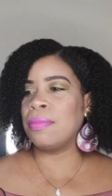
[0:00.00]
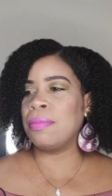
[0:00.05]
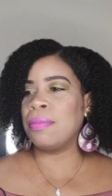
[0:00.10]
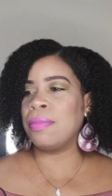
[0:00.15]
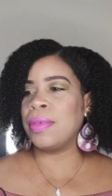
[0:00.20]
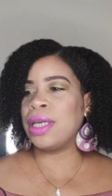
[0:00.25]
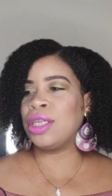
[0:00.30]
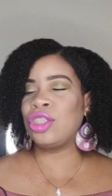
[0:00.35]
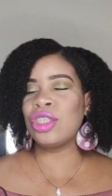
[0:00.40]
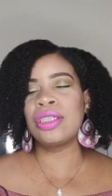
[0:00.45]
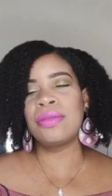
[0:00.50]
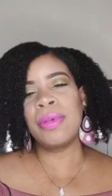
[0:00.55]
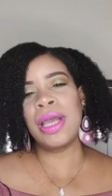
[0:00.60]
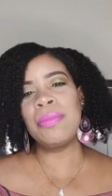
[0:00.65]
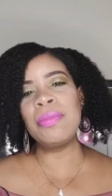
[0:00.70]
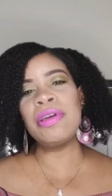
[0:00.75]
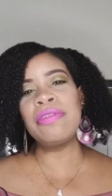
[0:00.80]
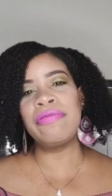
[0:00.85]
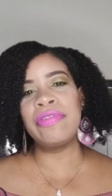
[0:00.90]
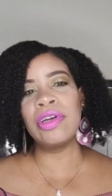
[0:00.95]
it just made
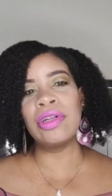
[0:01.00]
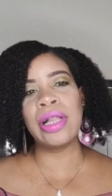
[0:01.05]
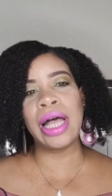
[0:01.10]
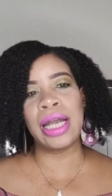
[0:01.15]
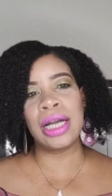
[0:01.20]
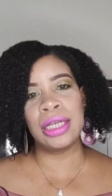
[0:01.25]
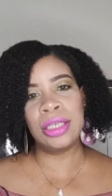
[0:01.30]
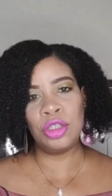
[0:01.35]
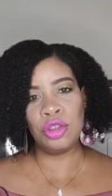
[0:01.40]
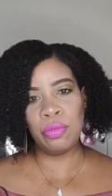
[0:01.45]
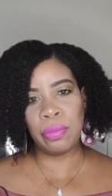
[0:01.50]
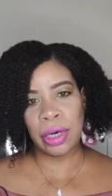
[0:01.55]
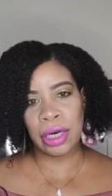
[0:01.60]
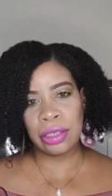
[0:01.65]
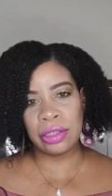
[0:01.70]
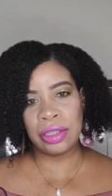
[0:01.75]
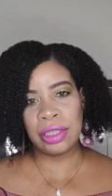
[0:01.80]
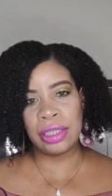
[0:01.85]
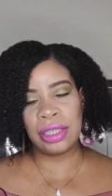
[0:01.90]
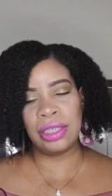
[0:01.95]
me feel like a new
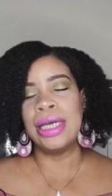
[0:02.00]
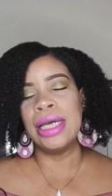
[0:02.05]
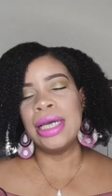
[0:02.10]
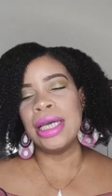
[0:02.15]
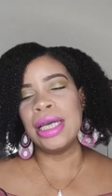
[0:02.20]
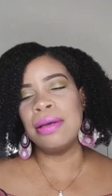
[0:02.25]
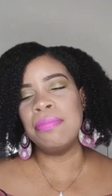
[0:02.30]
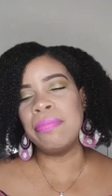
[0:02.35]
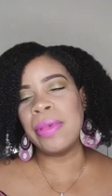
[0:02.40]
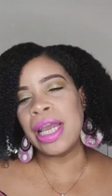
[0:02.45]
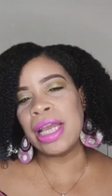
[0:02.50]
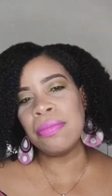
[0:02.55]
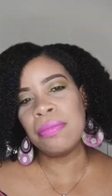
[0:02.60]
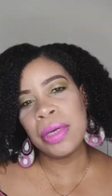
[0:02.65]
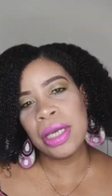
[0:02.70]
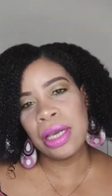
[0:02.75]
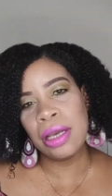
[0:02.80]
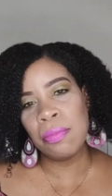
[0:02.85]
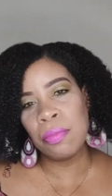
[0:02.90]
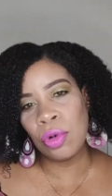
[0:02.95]
person. It made
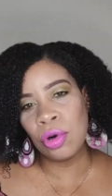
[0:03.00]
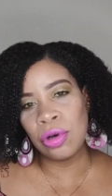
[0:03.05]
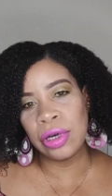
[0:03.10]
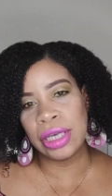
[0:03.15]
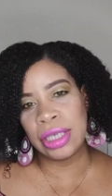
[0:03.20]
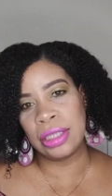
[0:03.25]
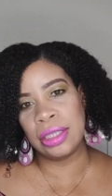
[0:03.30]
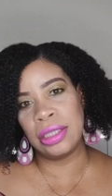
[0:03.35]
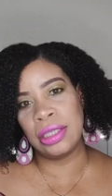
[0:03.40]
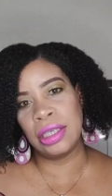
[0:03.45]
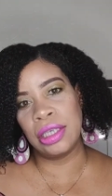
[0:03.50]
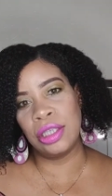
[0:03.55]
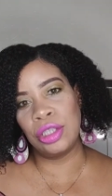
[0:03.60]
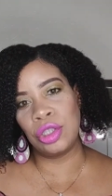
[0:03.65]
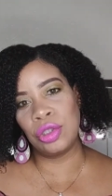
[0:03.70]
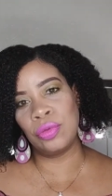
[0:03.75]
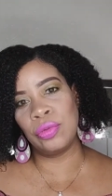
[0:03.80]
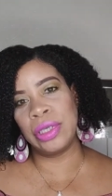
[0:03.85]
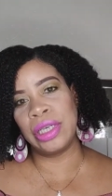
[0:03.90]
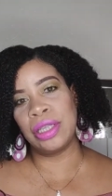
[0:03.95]
me more in
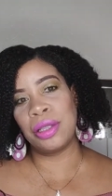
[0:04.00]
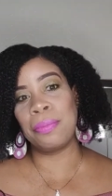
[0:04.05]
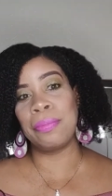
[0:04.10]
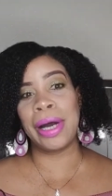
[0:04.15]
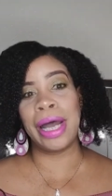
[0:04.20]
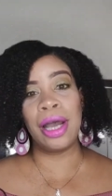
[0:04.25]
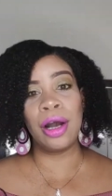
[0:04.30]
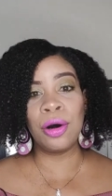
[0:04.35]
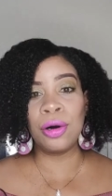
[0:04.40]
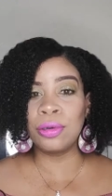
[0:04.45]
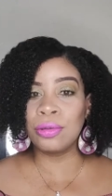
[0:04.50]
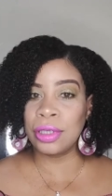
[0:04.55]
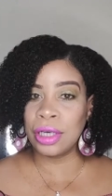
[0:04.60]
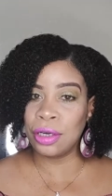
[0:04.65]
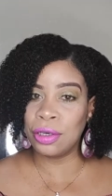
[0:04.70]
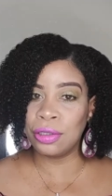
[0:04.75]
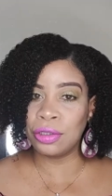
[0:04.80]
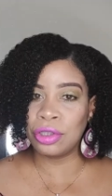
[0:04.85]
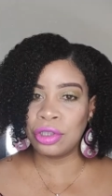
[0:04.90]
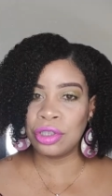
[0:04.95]
touch with my own
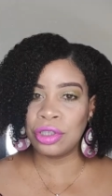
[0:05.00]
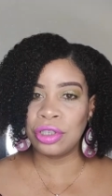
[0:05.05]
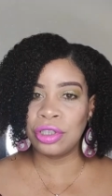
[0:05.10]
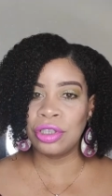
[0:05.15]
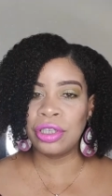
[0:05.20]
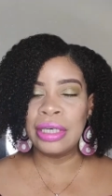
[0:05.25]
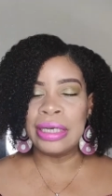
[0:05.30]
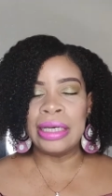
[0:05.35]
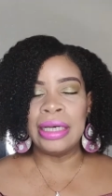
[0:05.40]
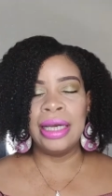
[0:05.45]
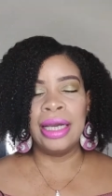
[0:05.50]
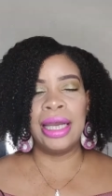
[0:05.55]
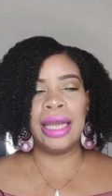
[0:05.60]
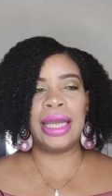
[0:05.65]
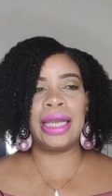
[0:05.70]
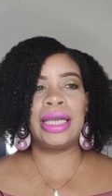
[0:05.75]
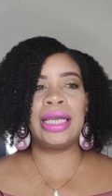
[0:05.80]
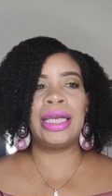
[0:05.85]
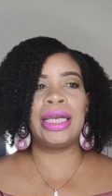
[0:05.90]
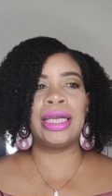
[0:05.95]
culture
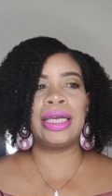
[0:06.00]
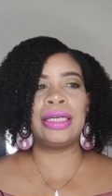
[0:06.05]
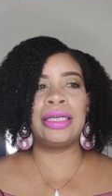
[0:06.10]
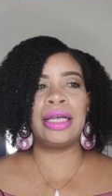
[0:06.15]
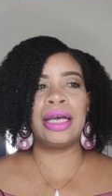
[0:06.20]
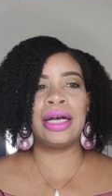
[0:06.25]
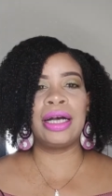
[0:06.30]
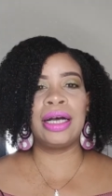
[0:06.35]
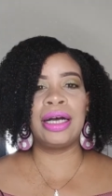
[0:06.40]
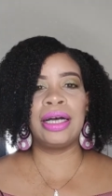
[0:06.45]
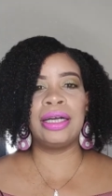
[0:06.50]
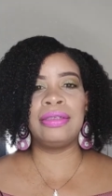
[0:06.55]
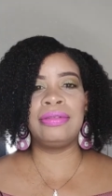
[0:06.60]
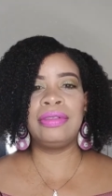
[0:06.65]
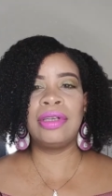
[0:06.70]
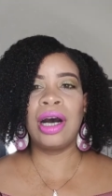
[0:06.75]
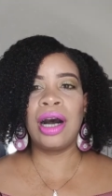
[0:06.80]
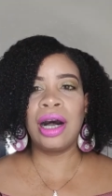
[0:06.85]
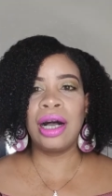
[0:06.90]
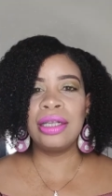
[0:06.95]
and
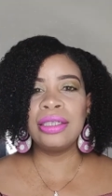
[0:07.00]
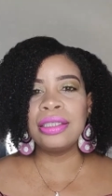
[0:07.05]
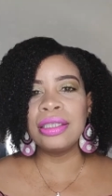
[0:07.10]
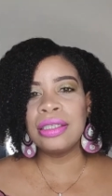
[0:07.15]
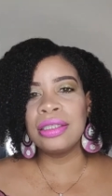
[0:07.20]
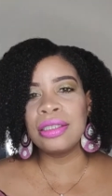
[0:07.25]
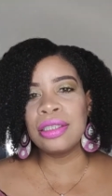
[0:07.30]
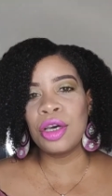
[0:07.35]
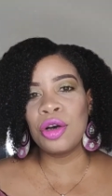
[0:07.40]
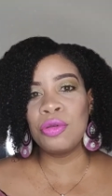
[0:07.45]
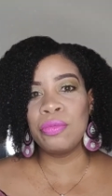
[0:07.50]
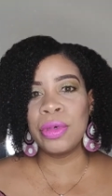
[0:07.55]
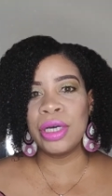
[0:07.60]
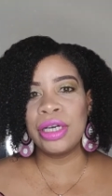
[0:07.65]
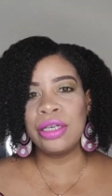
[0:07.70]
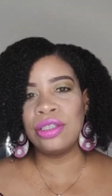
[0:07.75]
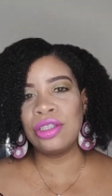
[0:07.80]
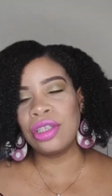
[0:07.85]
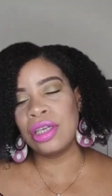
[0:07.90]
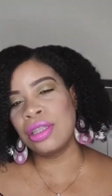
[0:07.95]
not so
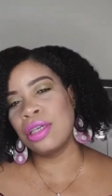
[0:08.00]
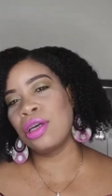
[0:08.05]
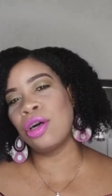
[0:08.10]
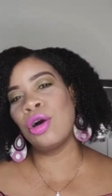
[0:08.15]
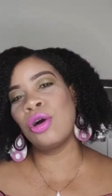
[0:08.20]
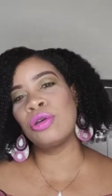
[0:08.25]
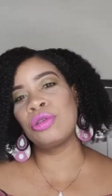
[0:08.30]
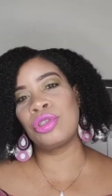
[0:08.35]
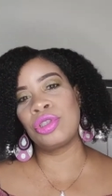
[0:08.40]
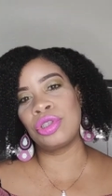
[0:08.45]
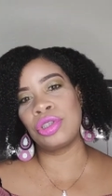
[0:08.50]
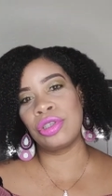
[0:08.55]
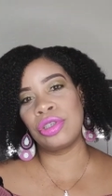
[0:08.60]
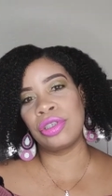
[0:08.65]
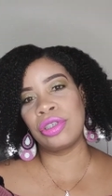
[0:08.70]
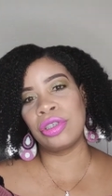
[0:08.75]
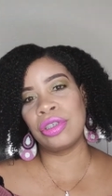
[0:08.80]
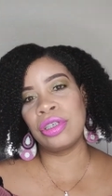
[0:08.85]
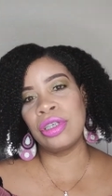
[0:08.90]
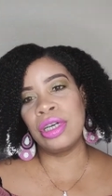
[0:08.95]
much the
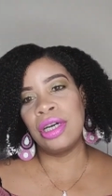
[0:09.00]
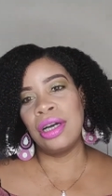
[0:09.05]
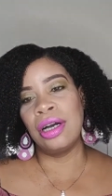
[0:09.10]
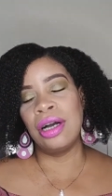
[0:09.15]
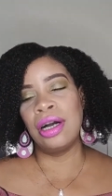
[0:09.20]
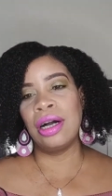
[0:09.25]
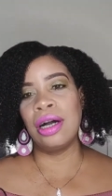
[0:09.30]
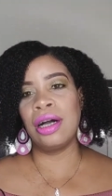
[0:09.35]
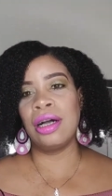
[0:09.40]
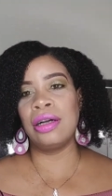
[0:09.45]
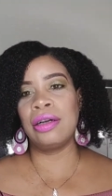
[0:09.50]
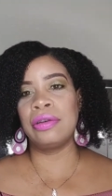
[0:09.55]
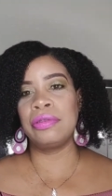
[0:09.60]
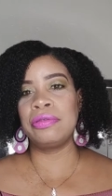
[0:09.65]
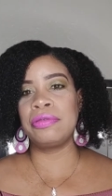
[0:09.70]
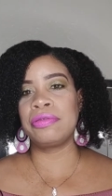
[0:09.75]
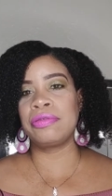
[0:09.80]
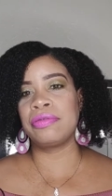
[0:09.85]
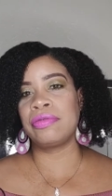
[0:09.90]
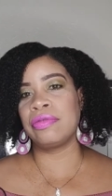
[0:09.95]
culture
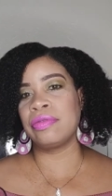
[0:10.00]
of